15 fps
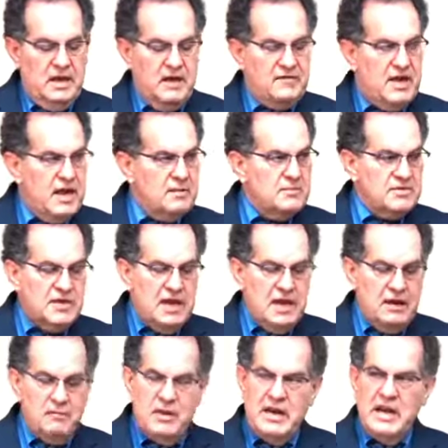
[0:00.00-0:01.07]
and I've had them
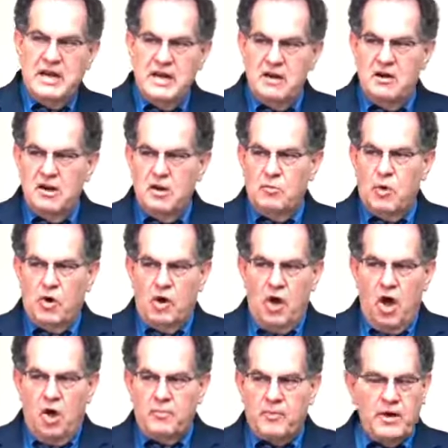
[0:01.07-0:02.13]
say it, we need to hear a little more
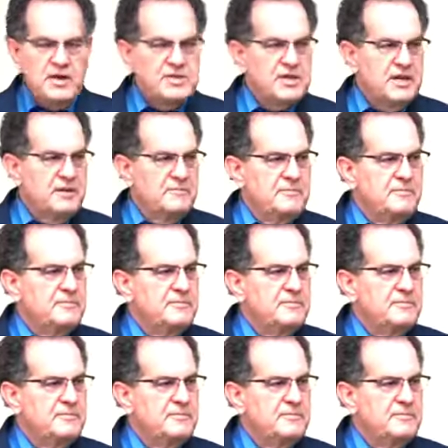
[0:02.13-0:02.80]
law preaching.